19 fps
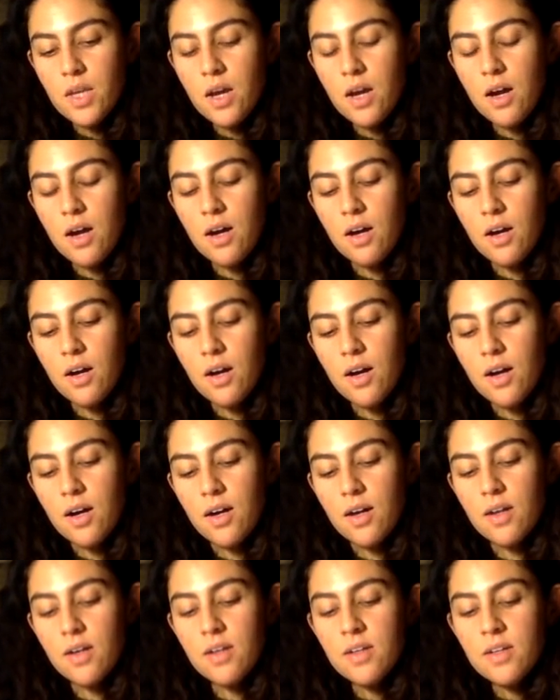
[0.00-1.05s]
uh,
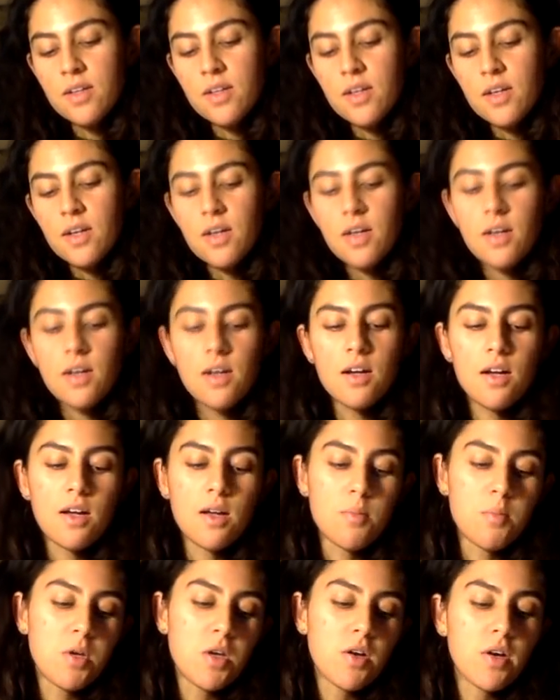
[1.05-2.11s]

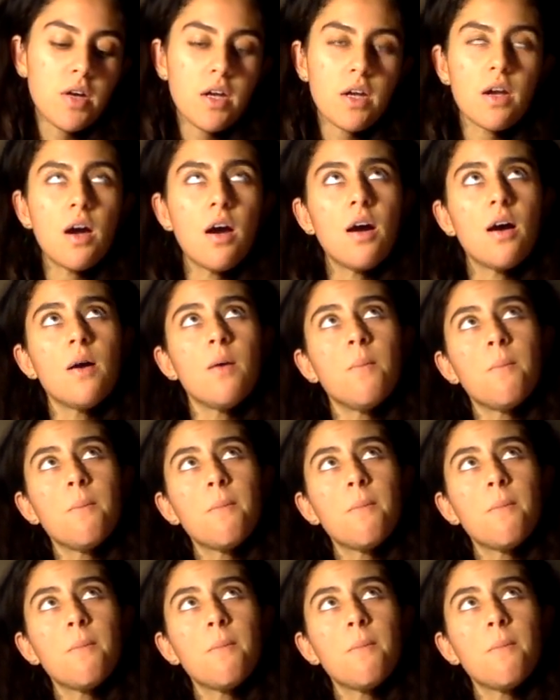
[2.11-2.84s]
I'm uh, hearing, um,